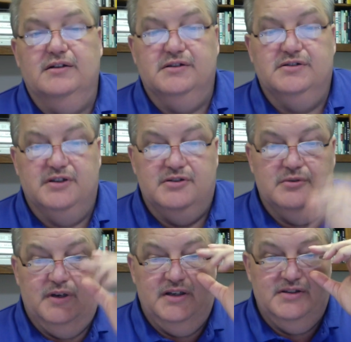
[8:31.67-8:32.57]

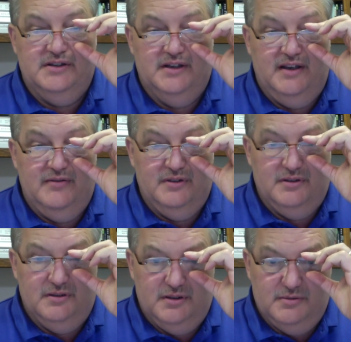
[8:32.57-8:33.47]
situation.
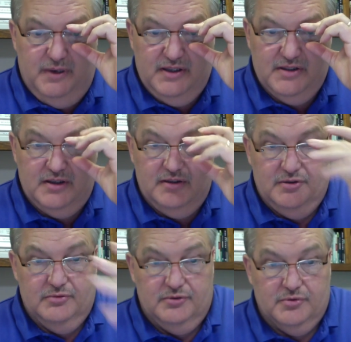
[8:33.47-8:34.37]
David says, basically,
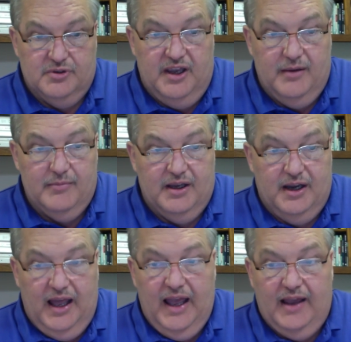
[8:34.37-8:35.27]
you kept me
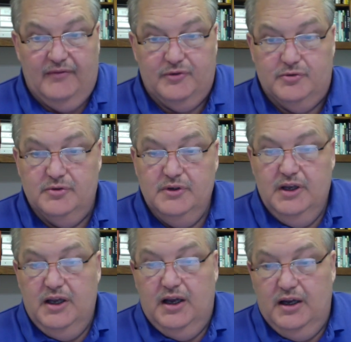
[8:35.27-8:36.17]
alive. You
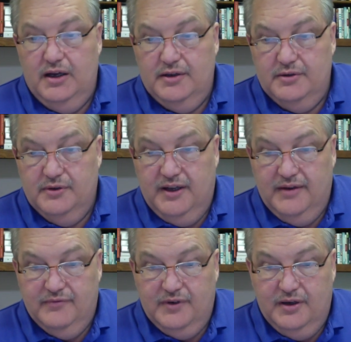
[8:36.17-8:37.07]

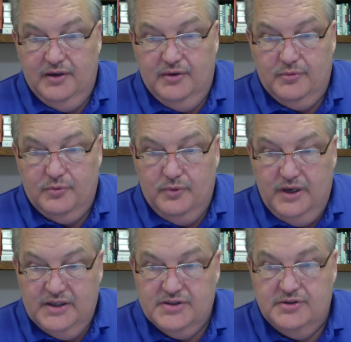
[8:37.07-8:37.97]
have
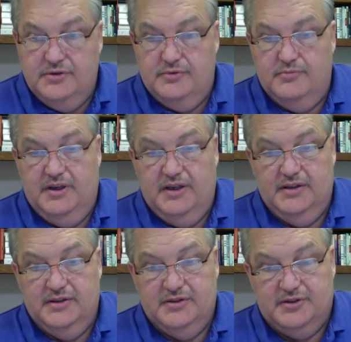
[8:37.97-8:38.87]
rescued me.
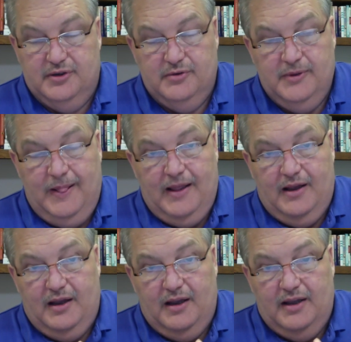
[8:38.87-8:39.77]
And so
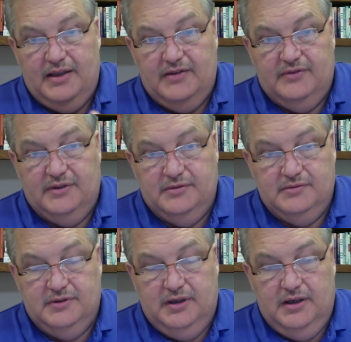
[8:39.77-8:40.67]

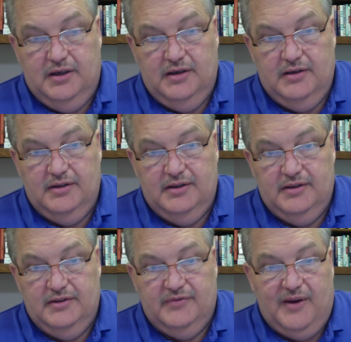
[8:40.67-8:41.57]

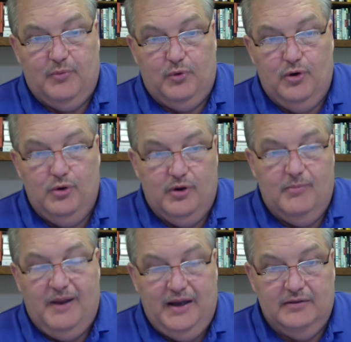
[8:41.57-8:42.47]
if I'm wrong
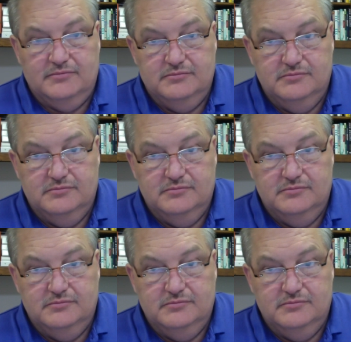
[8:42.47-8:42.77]
about